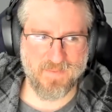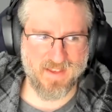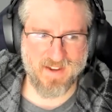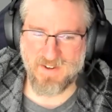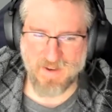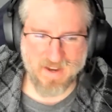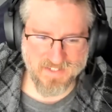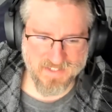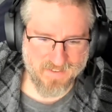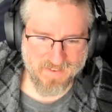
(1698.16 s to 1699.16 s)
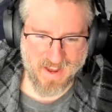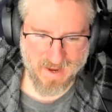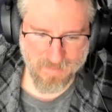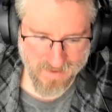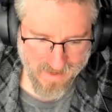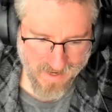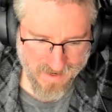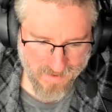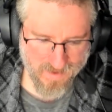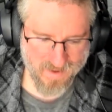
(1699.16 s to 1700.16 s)
don't know. I just have a habit
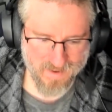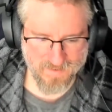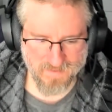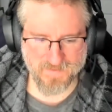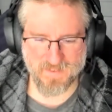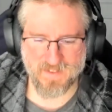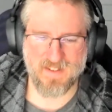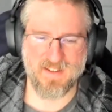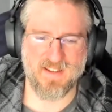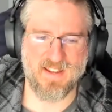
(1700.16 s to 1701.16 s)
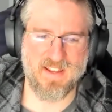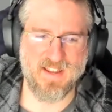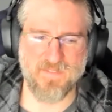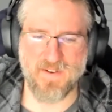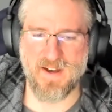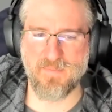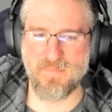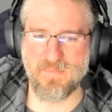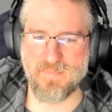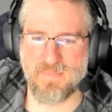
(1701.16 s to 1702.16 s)
now of, if
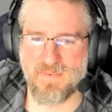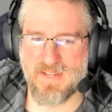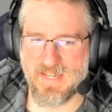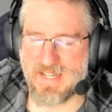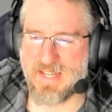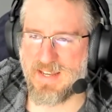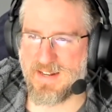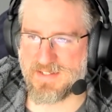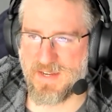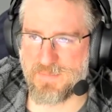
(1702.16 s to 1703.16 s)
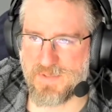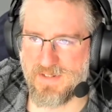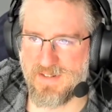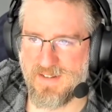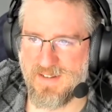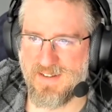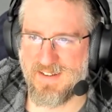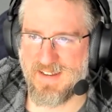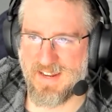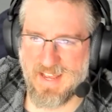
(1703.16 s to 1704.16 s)
I'm eating an exception
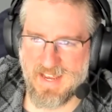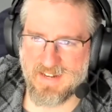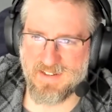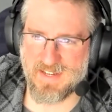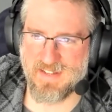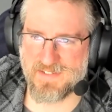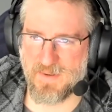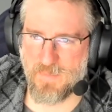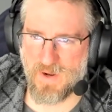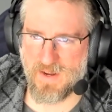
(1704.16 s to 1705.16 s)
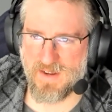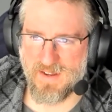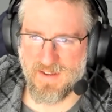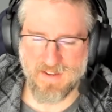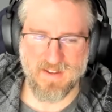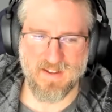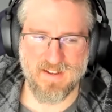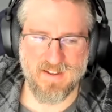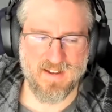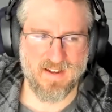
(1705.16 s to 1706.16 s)
and handling it in some way,
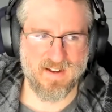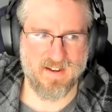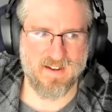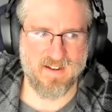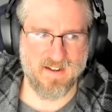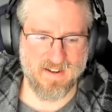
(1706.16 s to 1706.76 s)
uh,